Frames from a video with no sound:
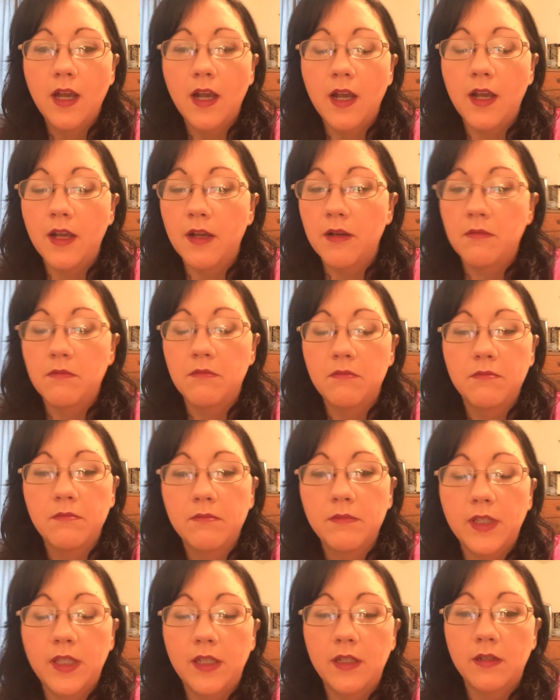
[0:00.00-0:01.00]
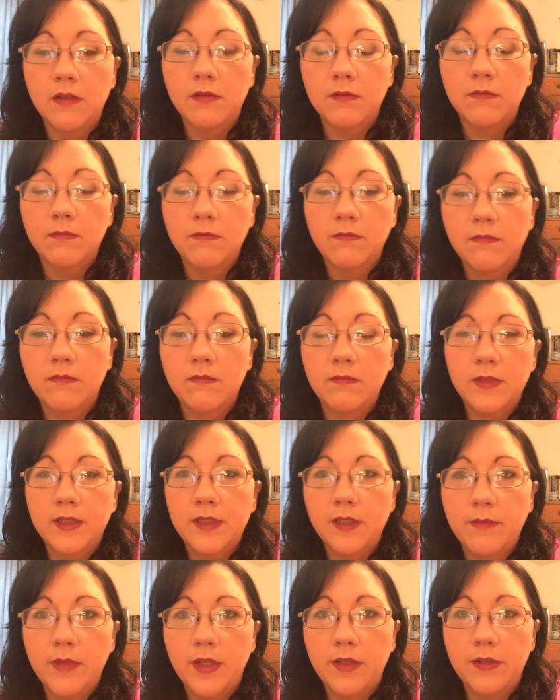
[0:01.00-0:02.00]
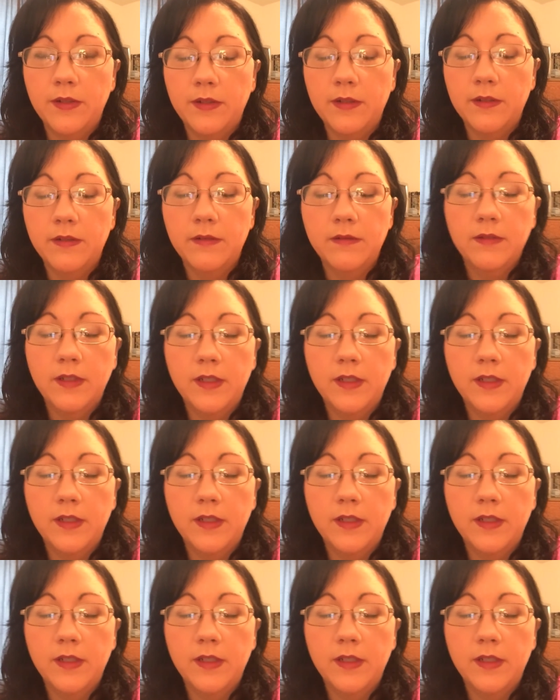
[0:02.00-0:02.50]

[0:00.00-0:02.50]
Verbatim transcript: um, you know, some other